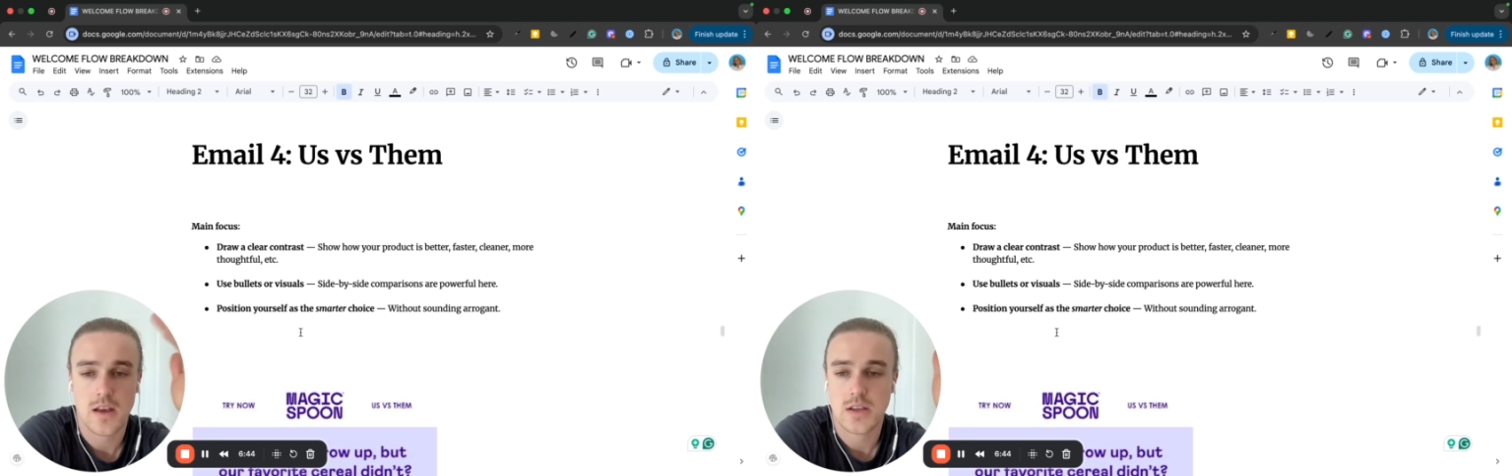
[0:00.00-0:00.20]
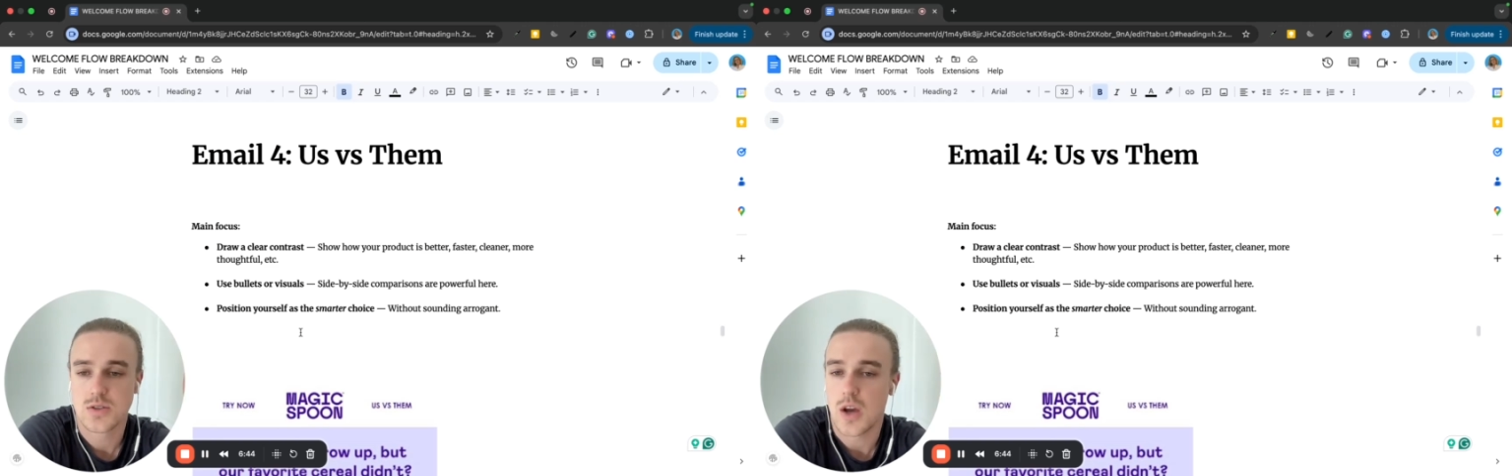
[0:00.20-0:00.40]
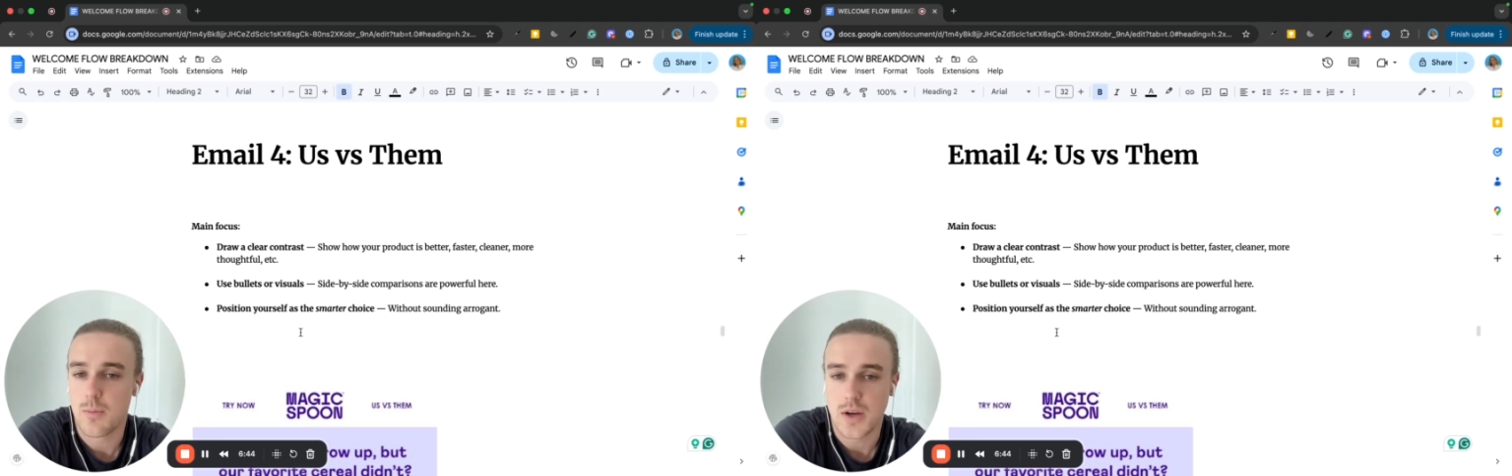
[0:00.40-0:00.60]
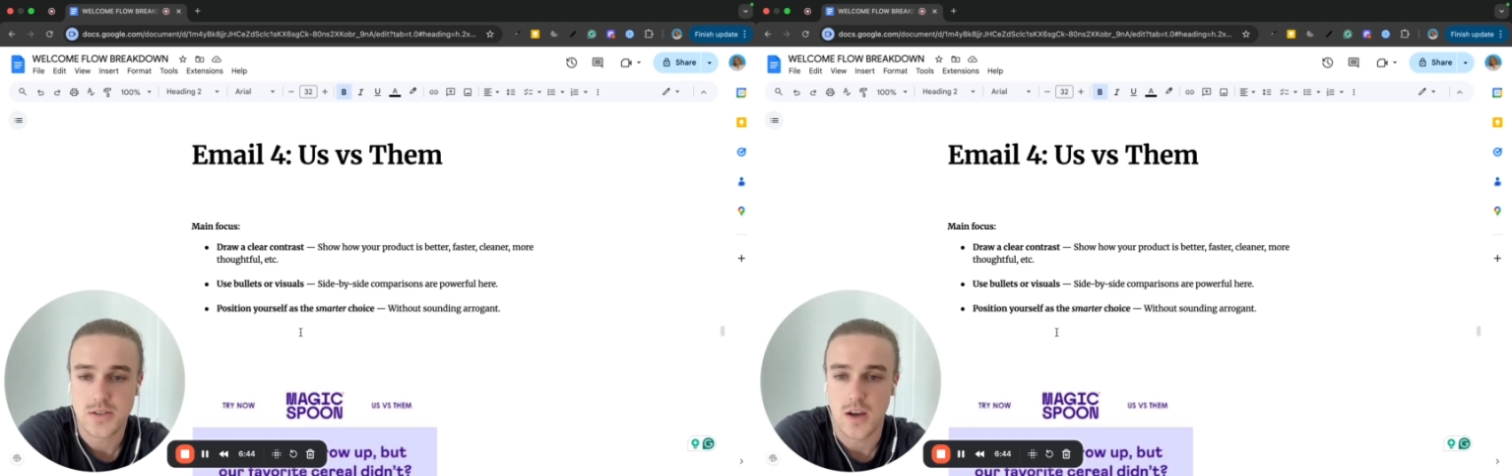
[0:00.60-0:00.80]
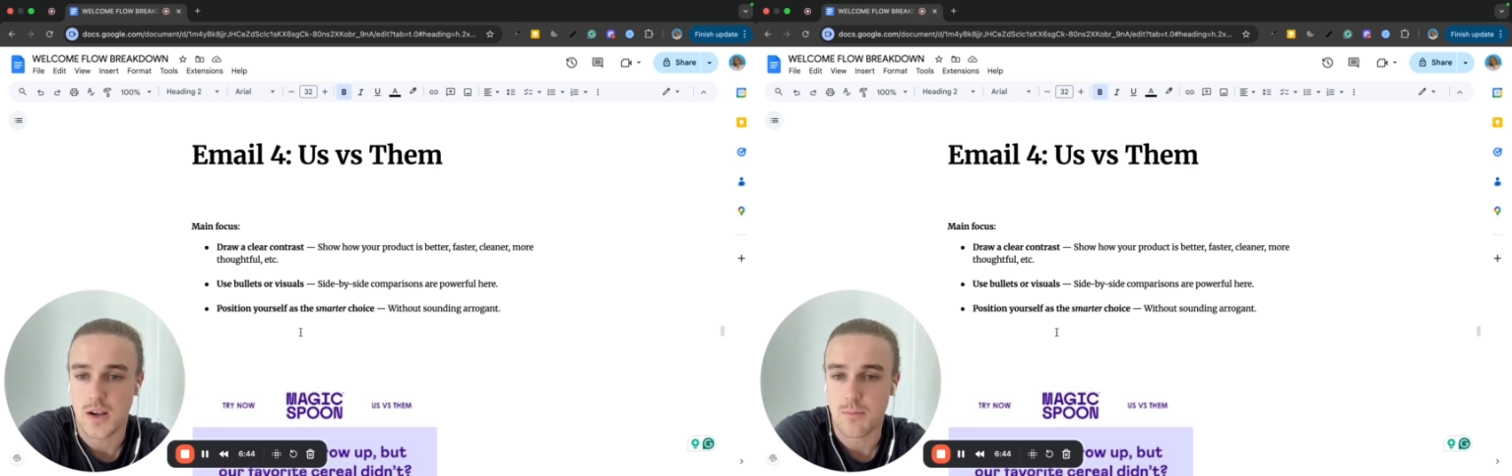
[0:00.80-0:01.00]

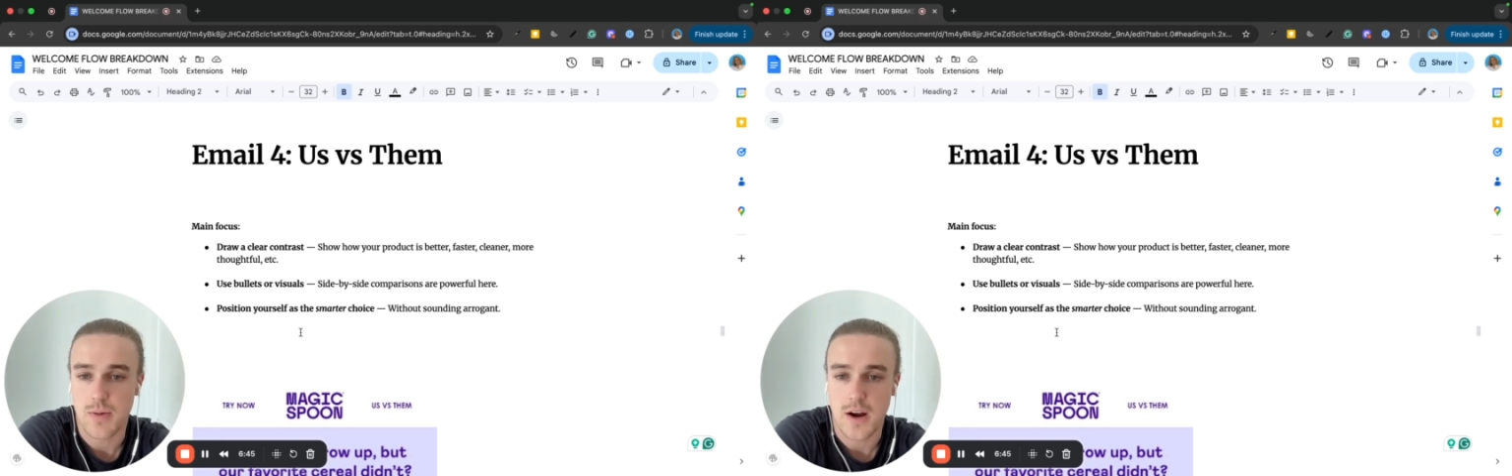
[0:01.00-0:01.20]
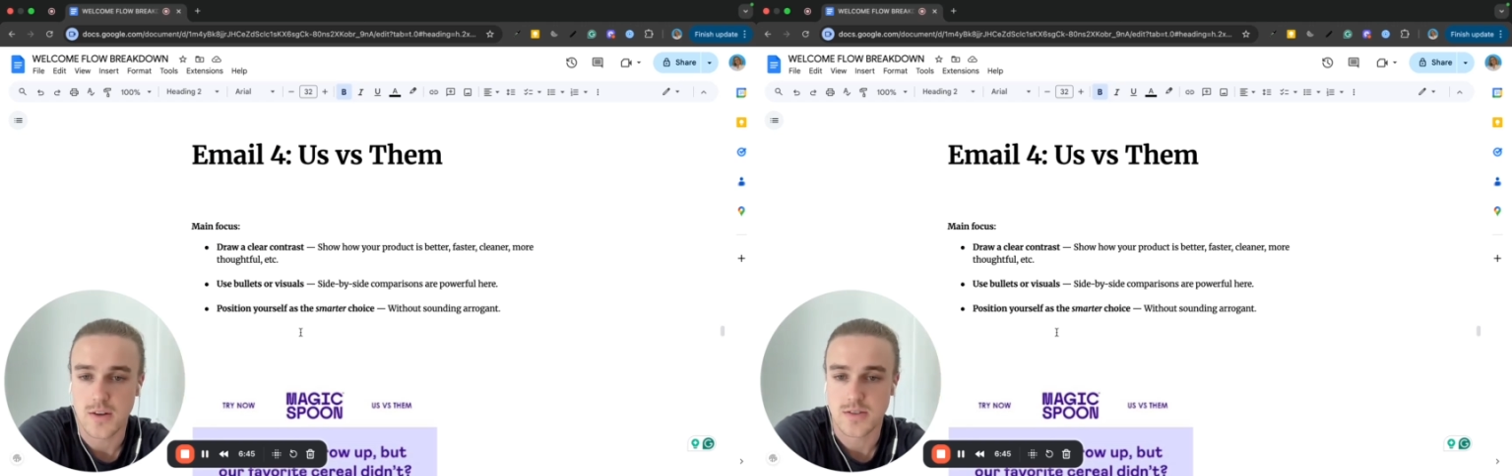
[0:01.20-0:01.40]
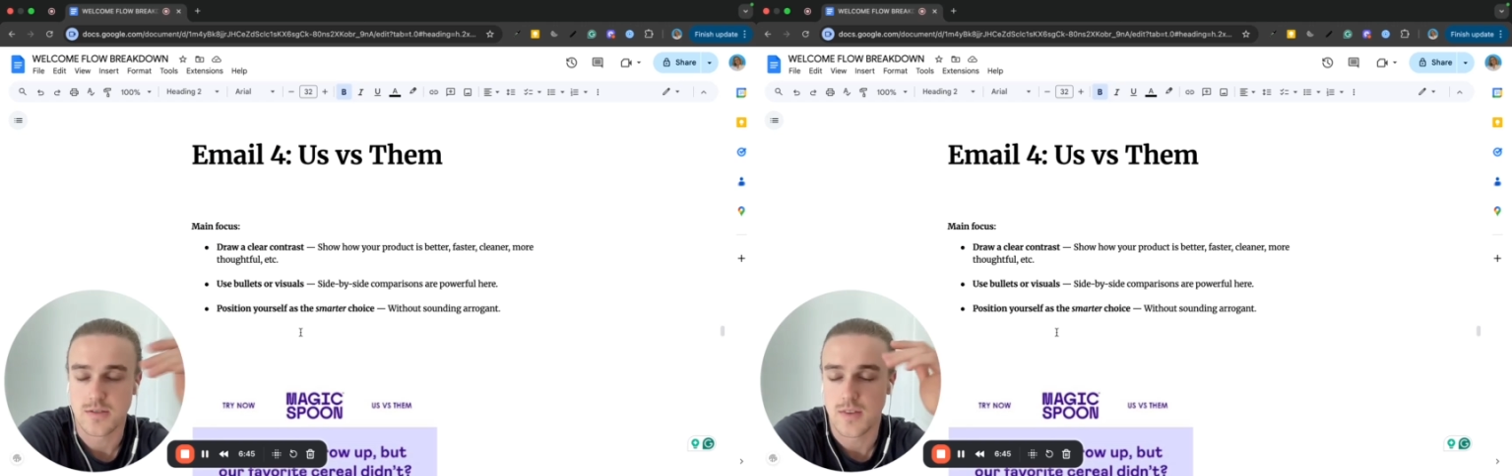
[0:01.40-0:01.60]
Side-by-side comparison,